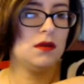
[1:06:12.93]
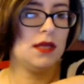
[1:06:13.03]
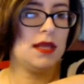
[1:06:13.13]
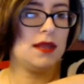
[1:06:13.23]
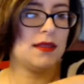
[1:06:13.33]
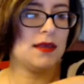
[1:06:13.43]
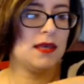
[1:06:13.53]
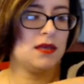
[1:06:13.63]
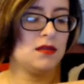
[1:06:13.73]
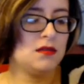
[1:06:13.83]
Getting that
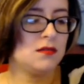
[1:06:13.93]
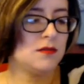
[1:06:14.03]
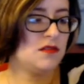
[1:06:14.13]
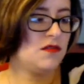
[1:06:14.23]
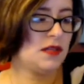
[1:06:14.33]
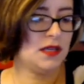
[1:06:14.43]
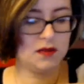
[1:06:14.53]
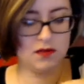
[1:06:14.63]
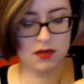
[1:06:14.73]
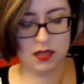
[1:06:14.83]
handle almost fully
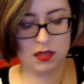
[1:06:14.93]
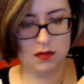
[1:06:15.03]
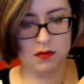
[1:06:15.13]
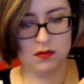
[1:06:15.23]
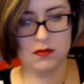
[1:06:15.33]
covered now.